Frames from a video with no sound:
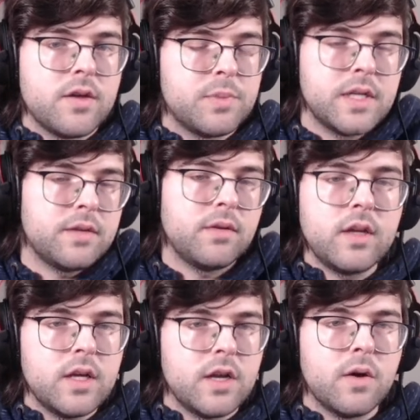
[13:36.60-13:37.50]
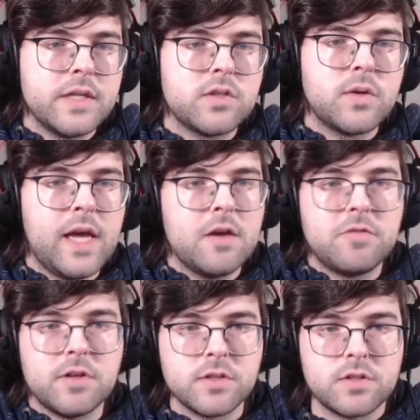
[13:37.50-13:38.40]
But it's okay if
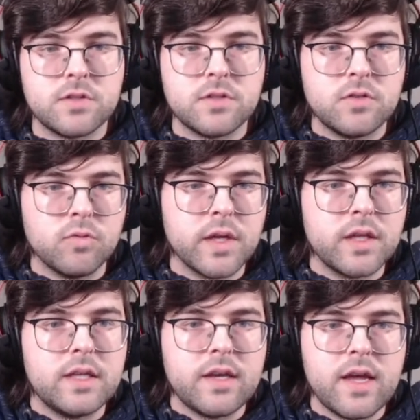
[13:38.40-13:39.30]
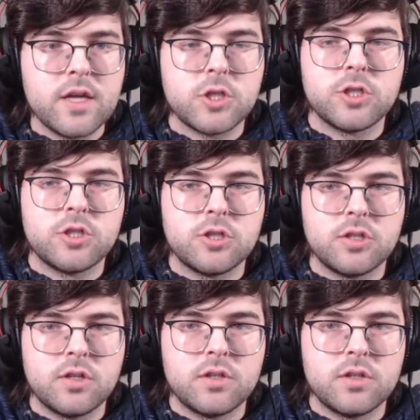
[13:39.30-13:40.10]
there's really niche